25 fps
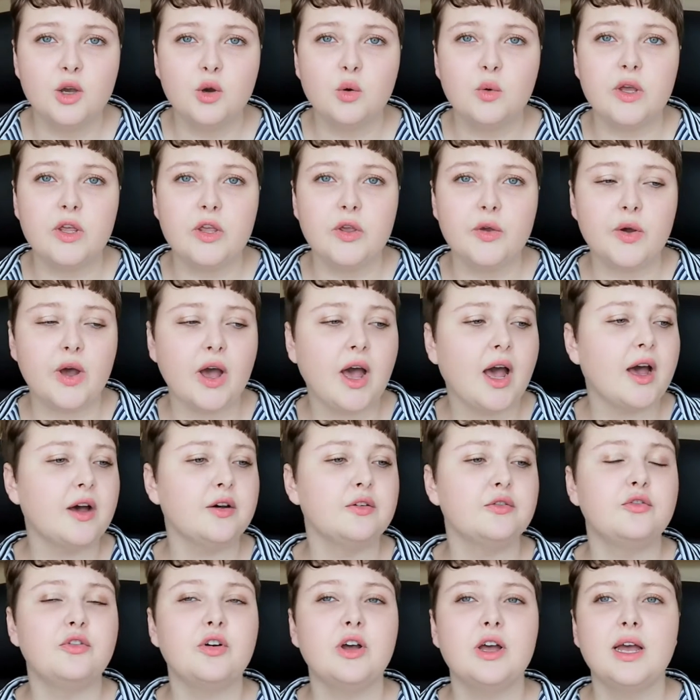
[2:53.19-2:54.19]
where you
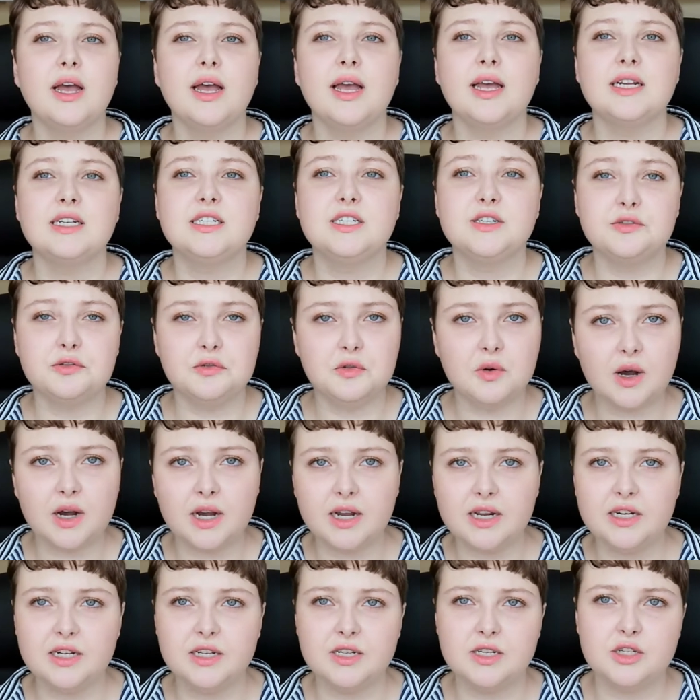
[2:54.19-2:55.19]
have
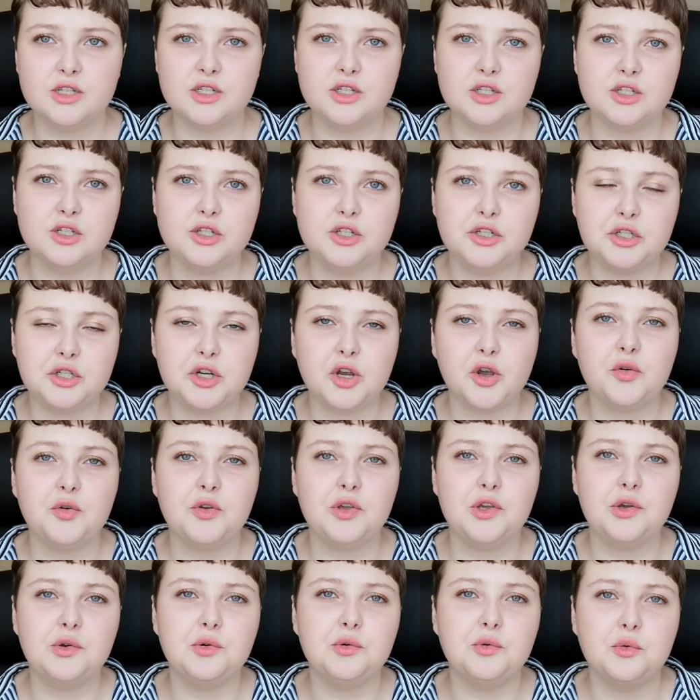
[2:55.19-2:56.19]
dividers to show
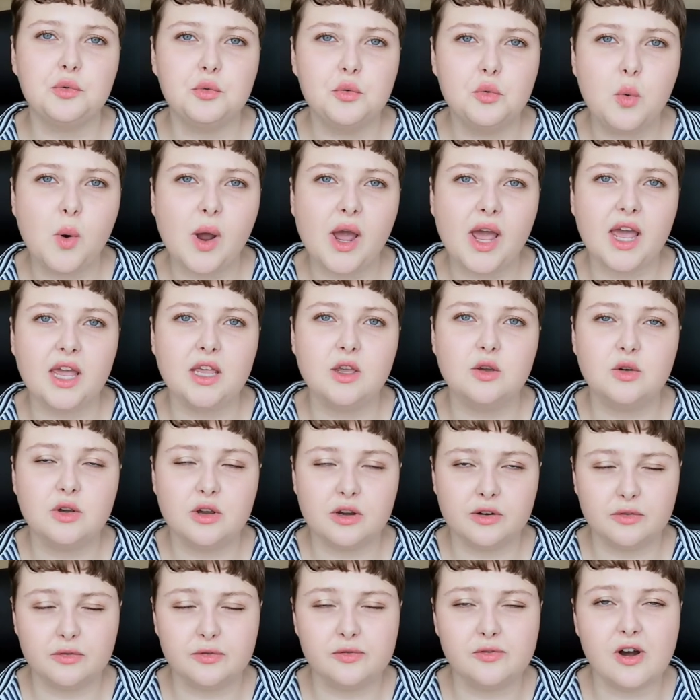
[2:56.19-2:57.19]
you where you
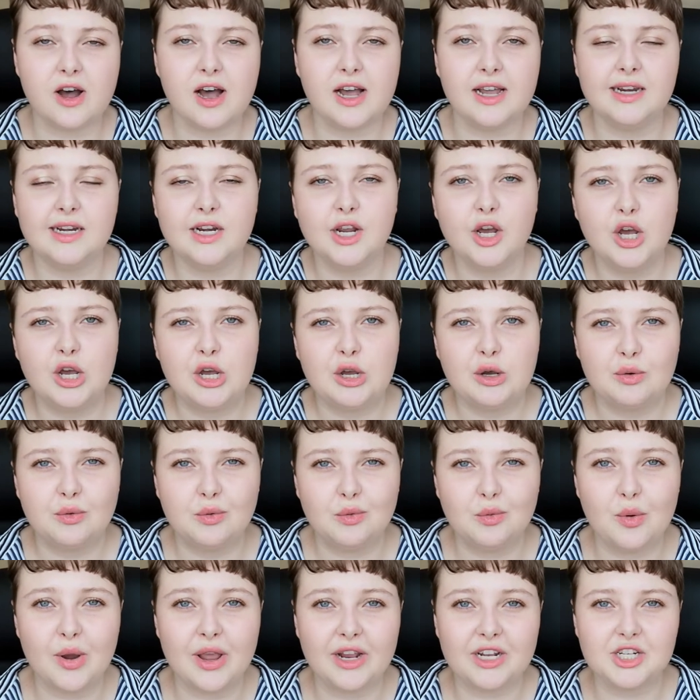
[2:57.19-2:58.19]
can find
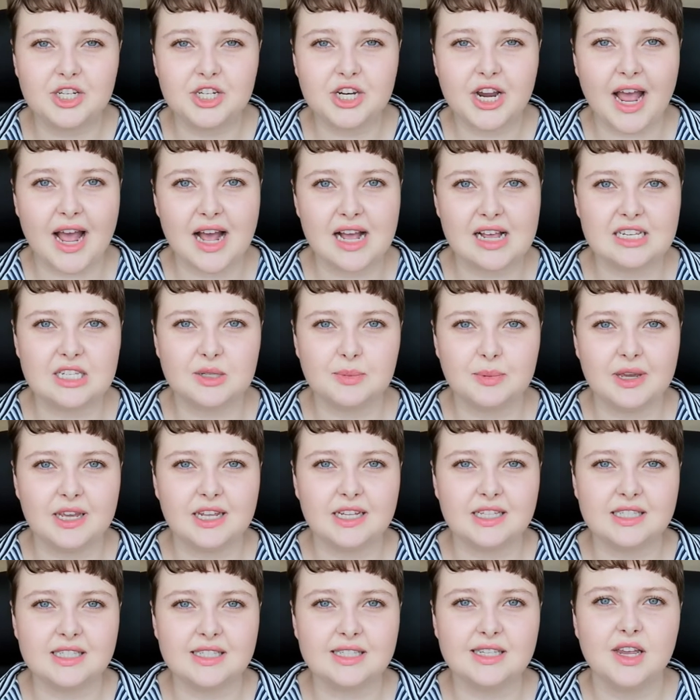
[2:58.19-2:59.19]
which
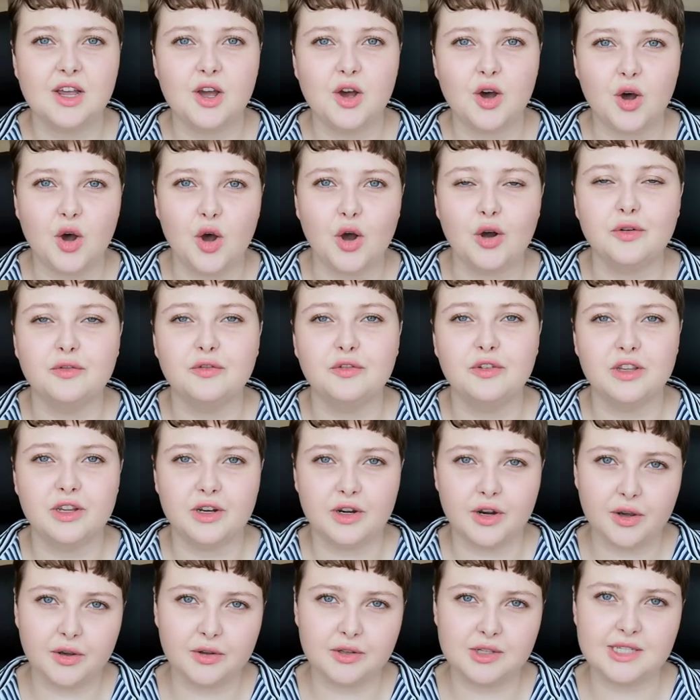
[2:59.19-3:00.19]
aspects of the
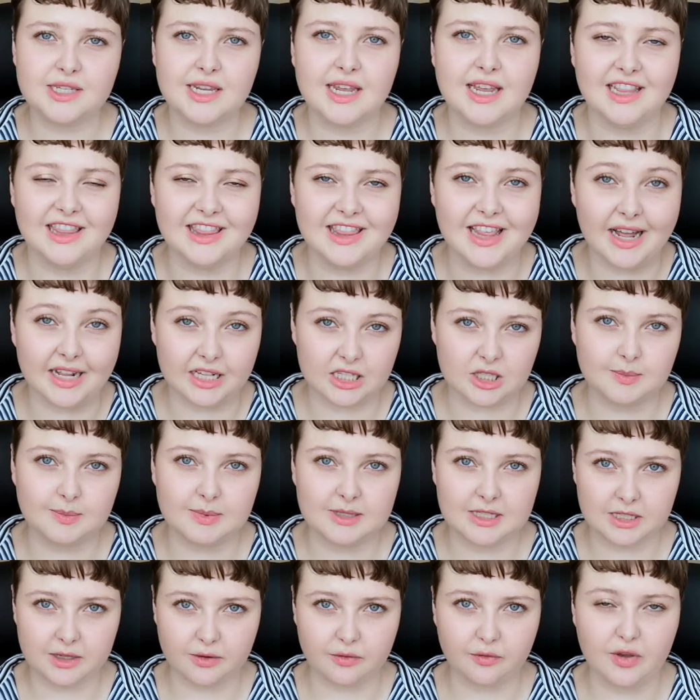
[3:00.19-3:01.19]
notes in that
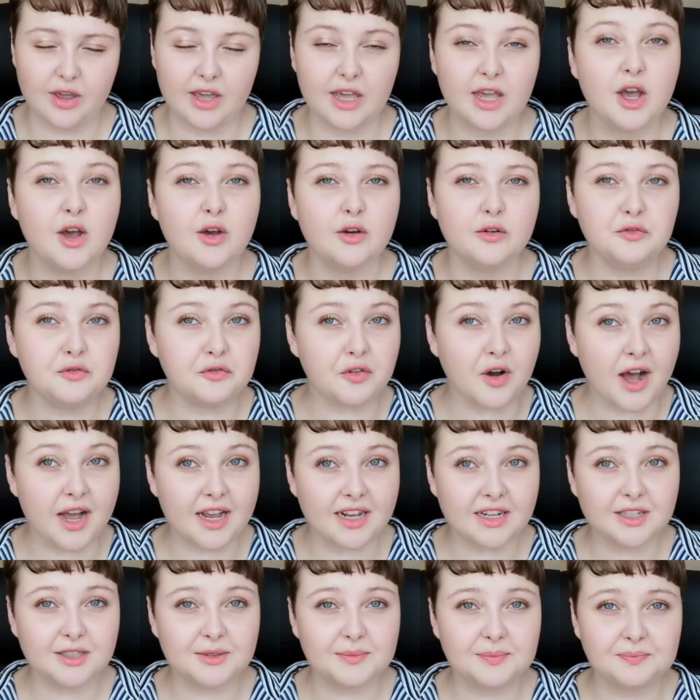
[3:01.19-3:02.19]
specific
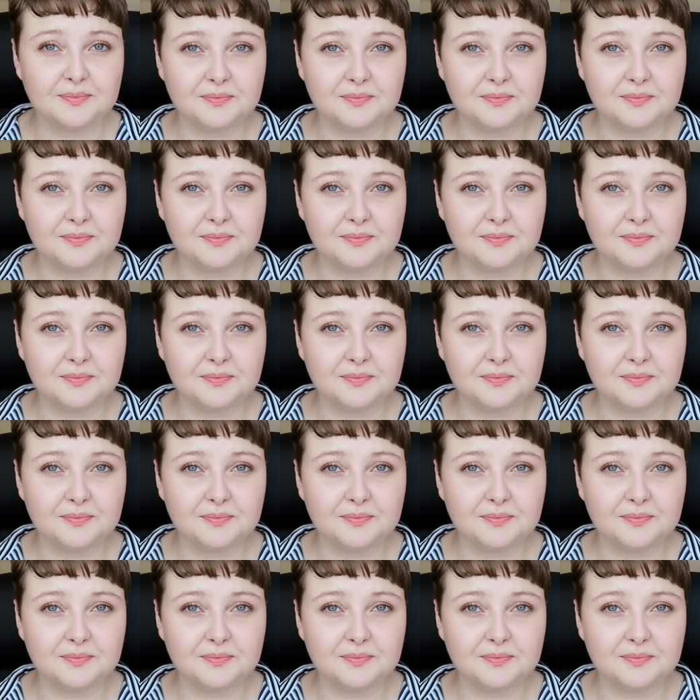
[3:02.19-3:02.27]
file.